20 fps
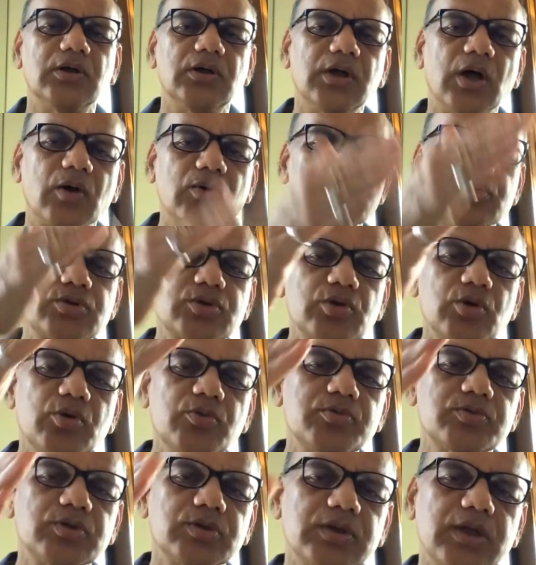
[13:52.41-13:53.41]

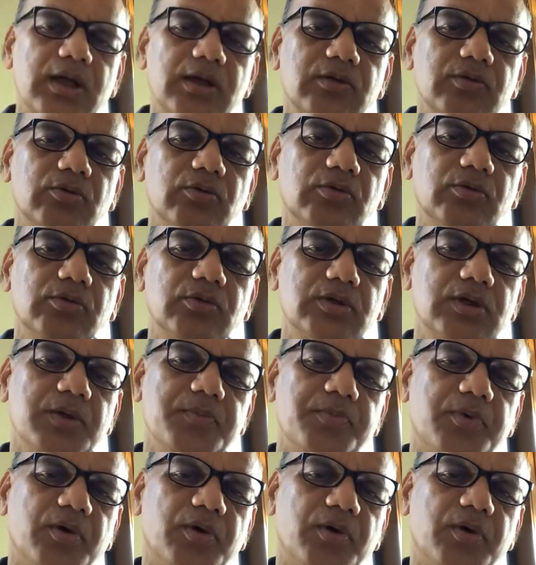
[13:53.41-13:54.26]
downslope, so that you keep